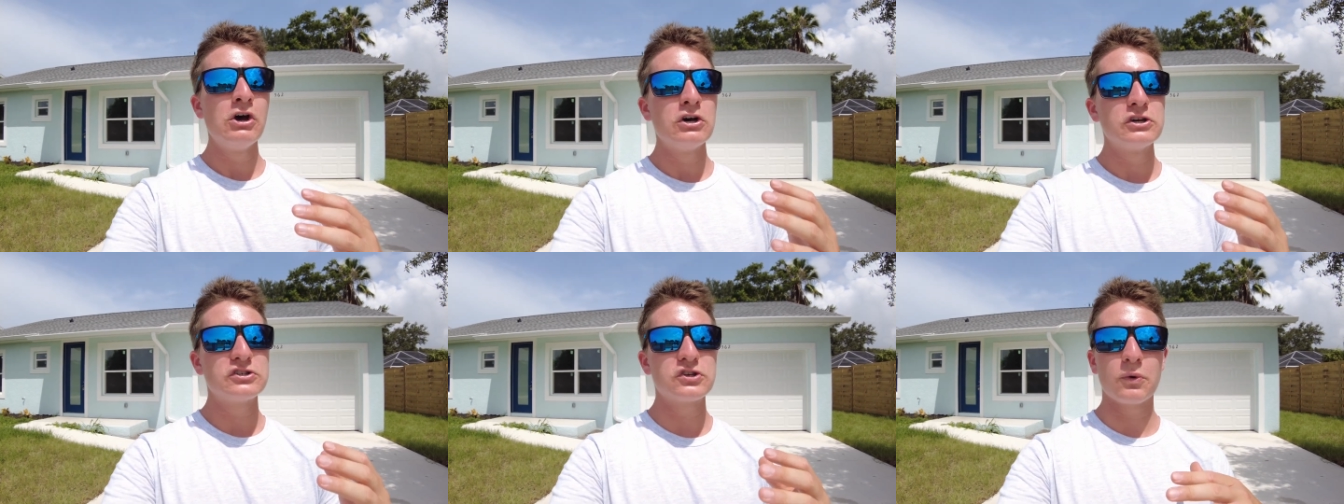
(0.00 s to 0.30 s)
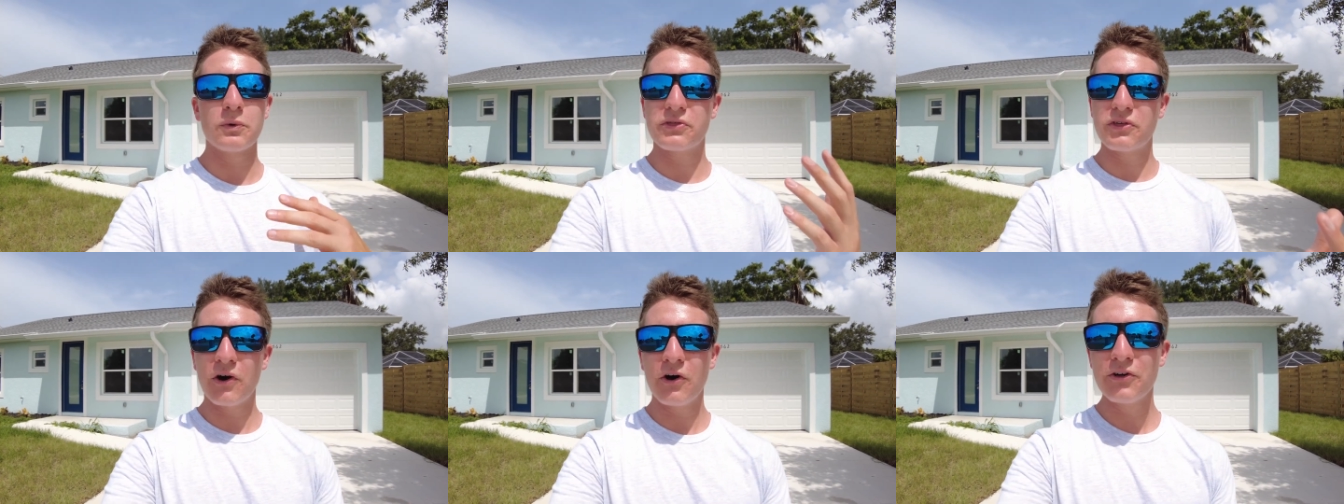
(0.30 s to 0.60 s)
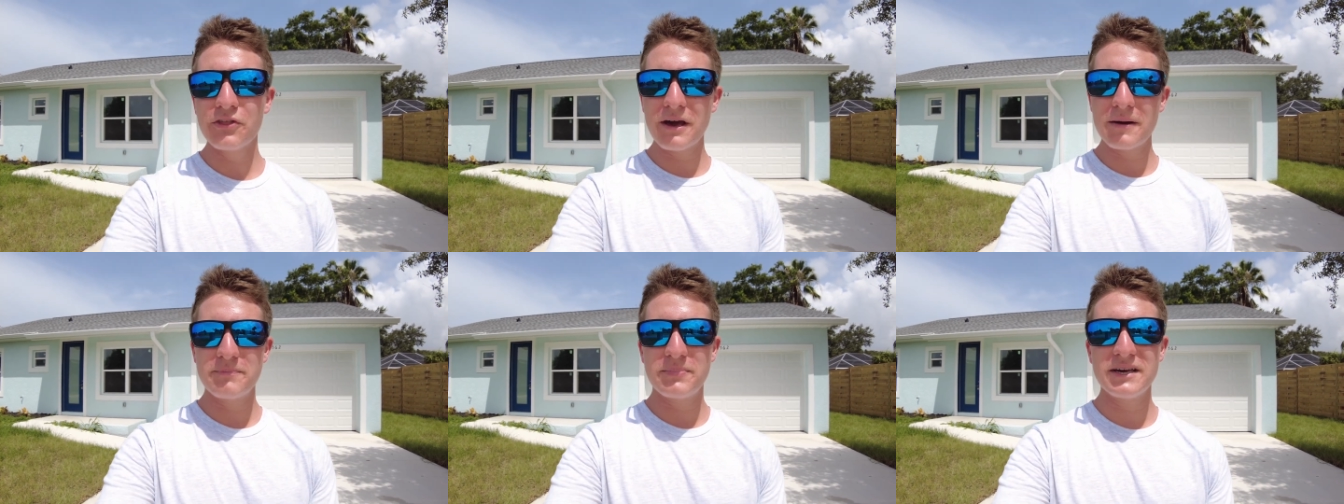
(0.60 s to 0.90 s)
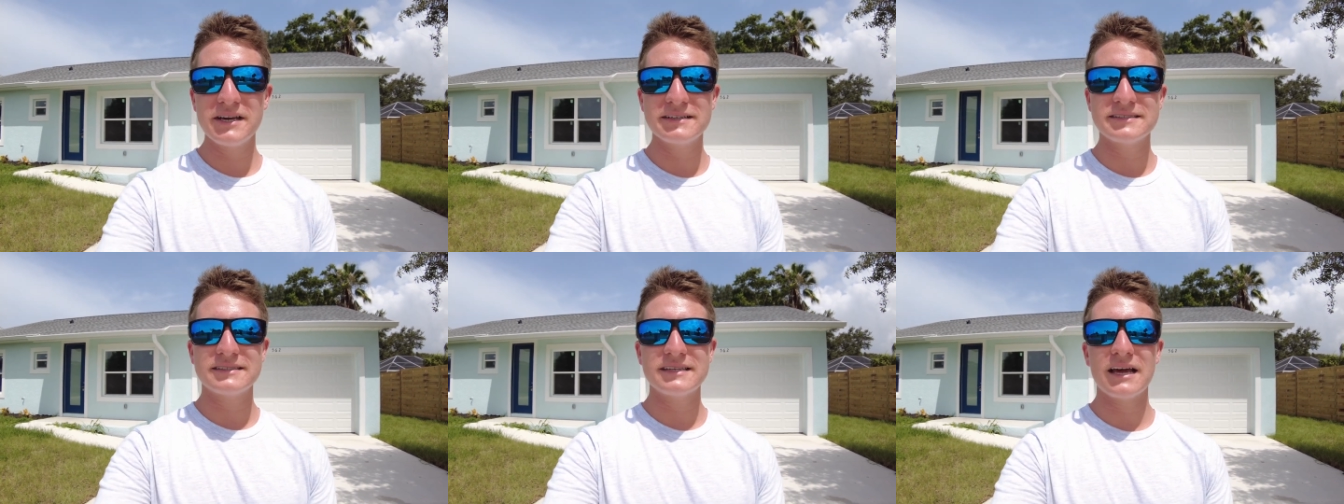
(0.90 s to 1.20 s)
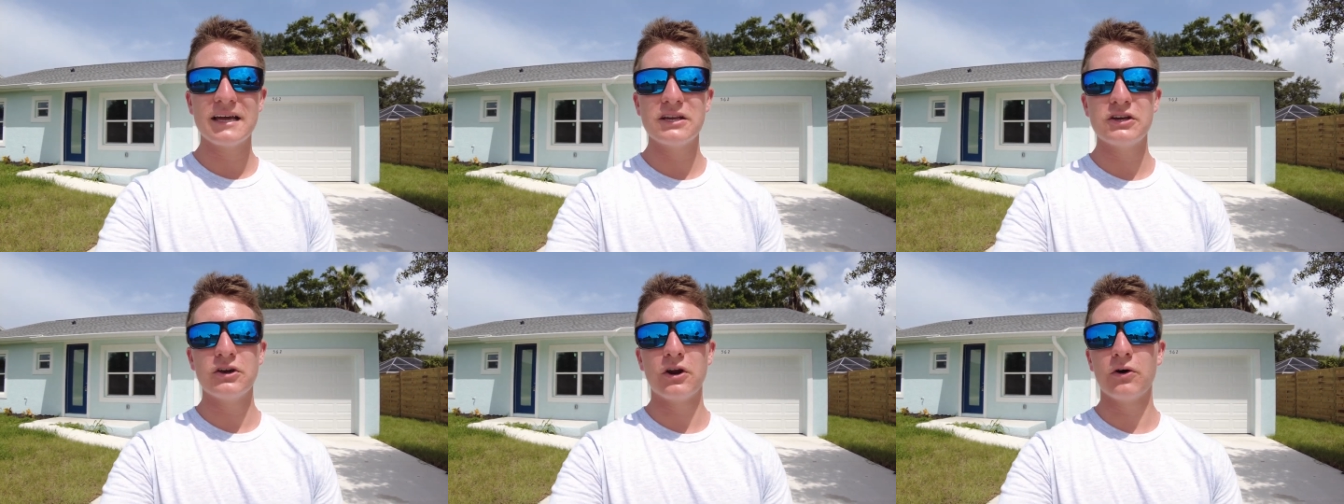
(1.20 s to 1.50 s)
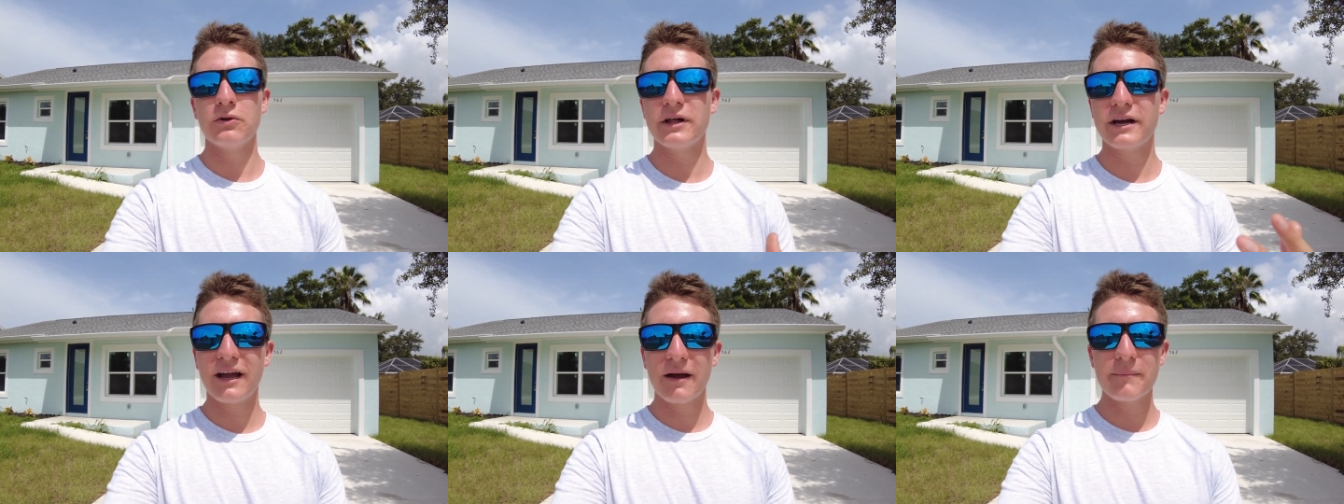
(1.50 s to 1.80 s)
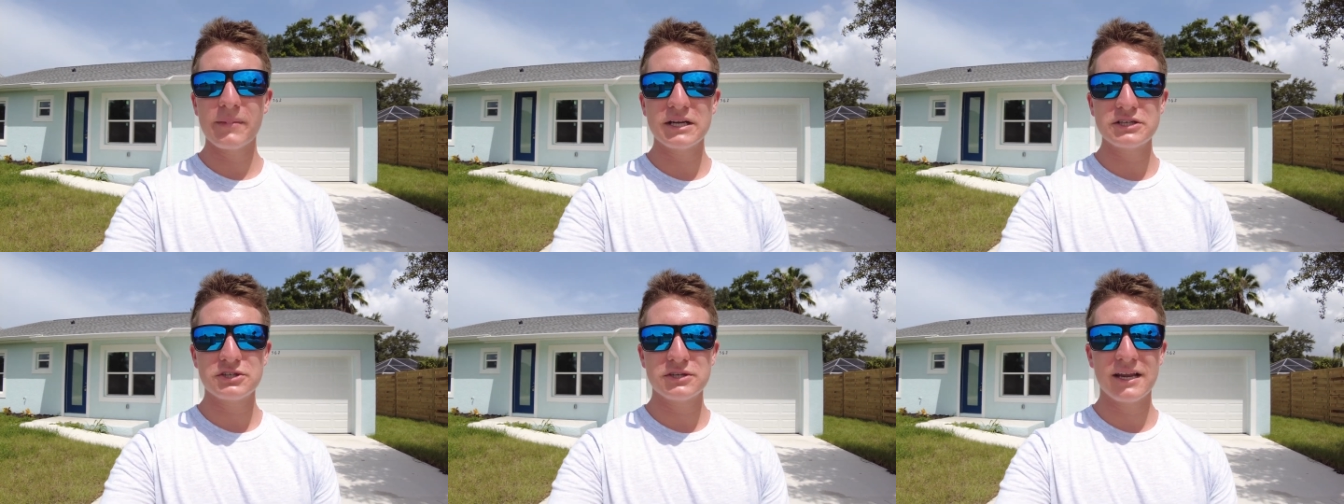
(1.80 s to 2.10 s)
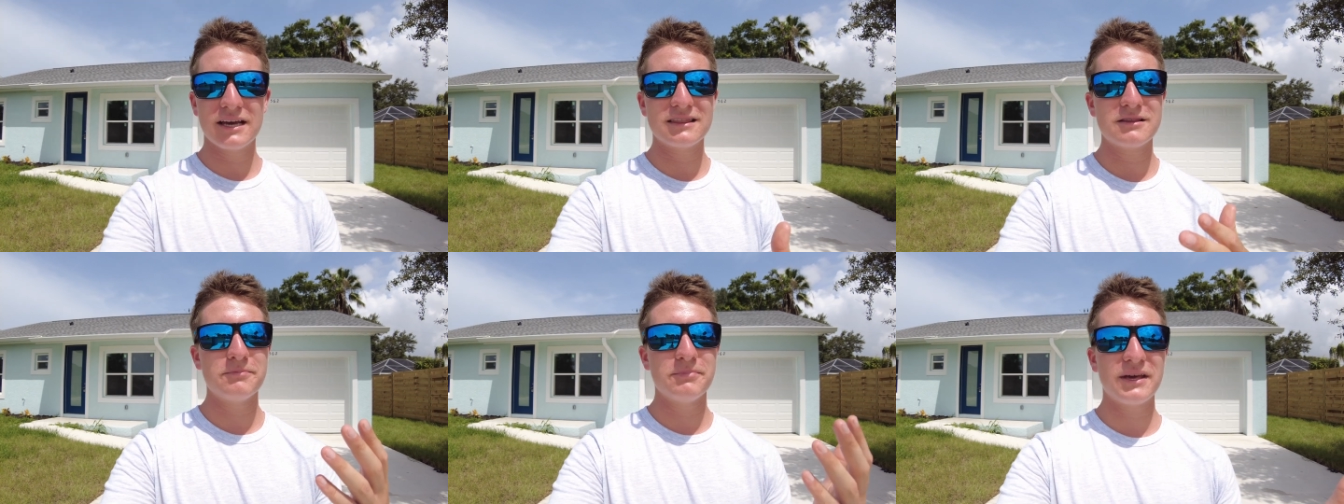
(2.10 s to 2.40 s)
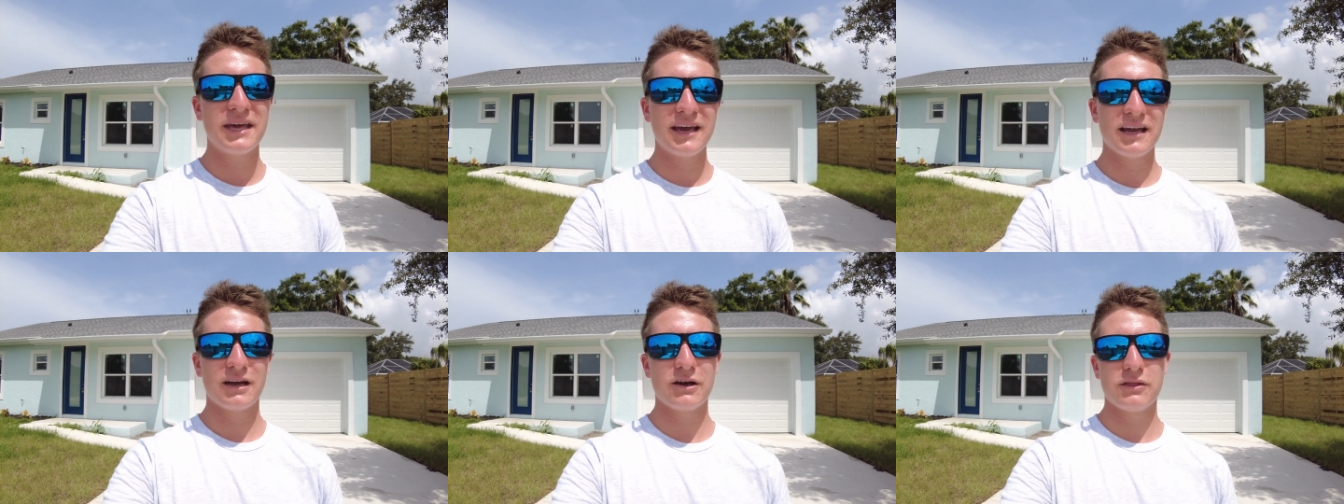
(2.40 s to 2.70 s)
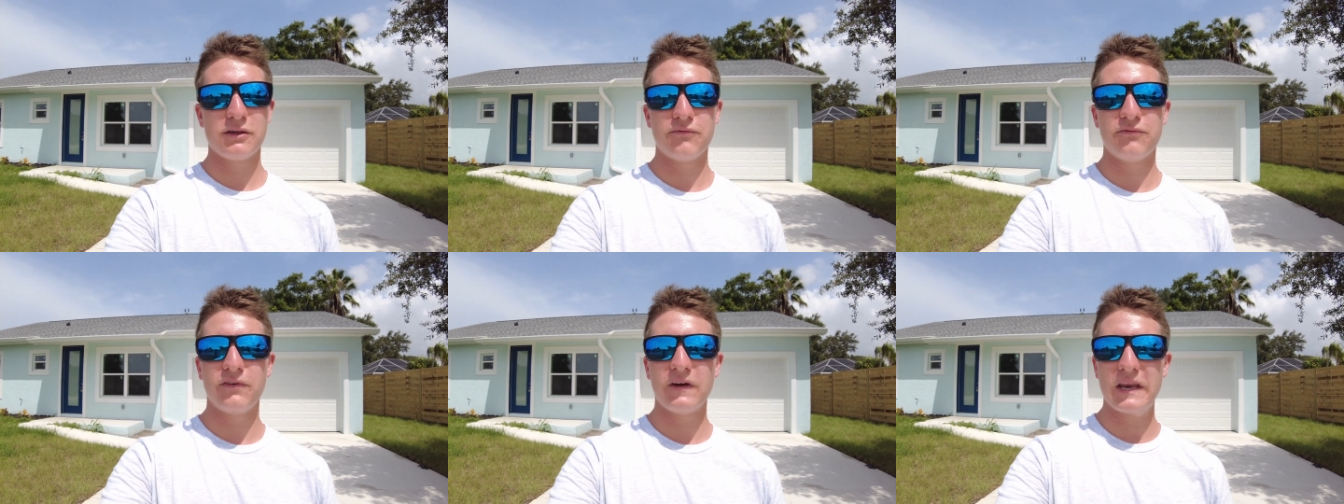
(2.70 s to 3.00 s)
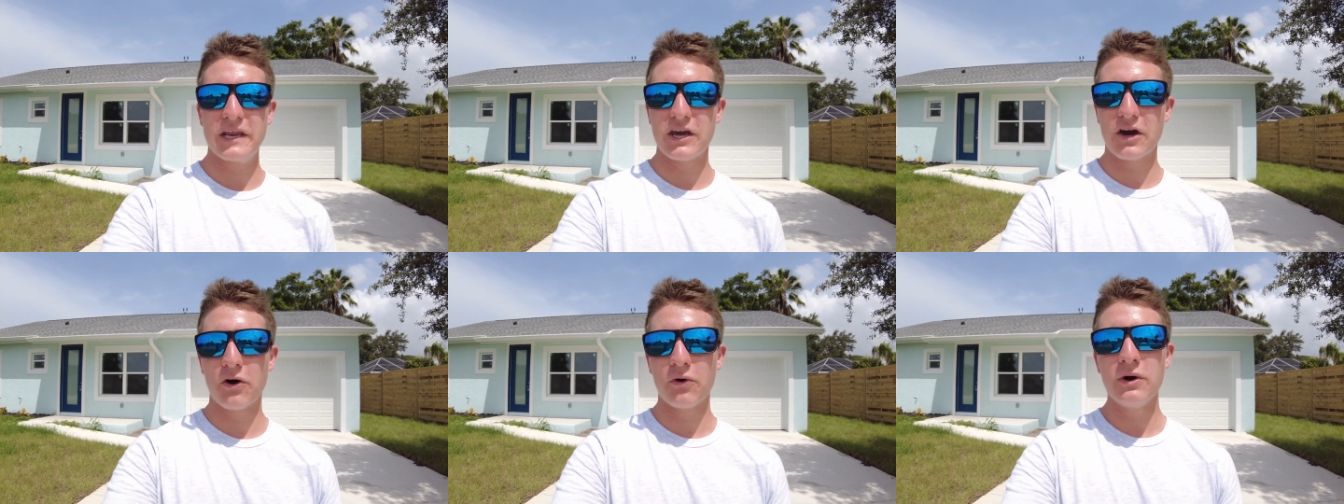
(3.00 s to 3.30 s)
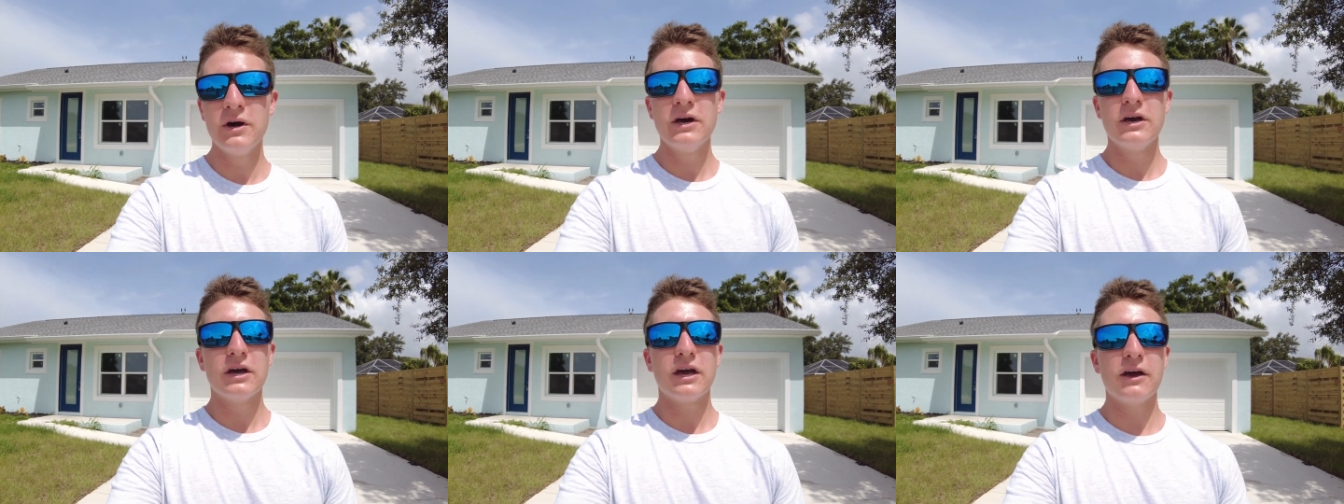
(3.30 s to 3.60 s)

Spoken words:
So with all that being said, you know, like I mentioned at the beginning of the video,